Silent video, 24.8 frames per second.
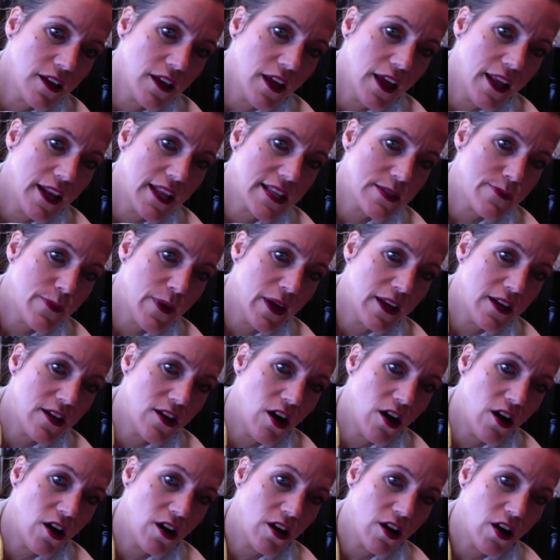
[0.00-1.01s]
And it's made in
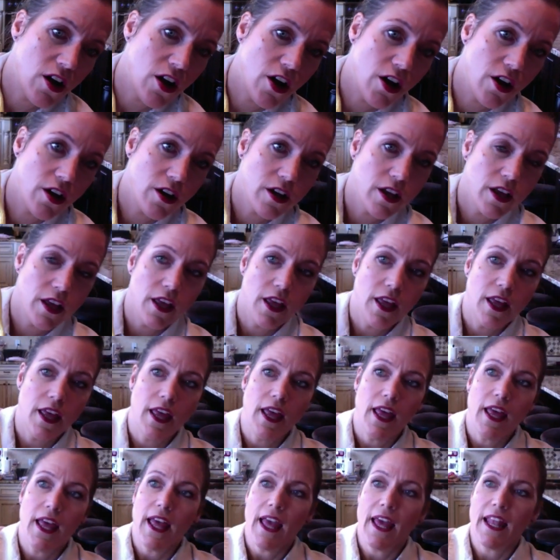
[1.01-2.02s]
Hong Kong.
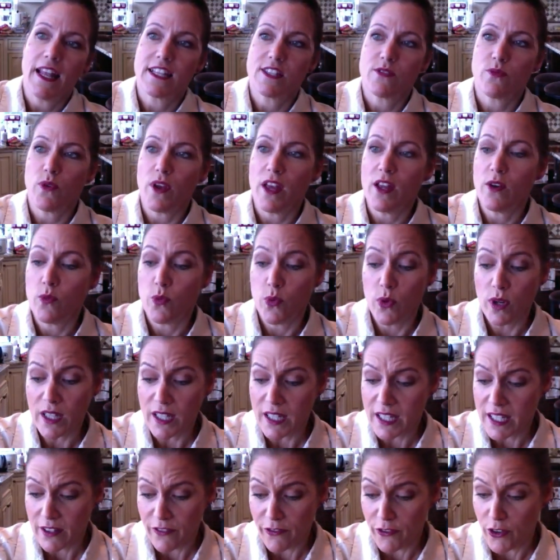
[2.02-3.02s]
And it's in
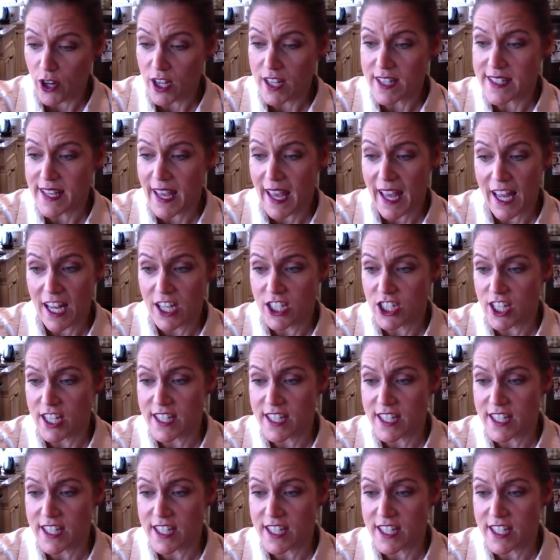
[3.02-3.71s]
really, for its age,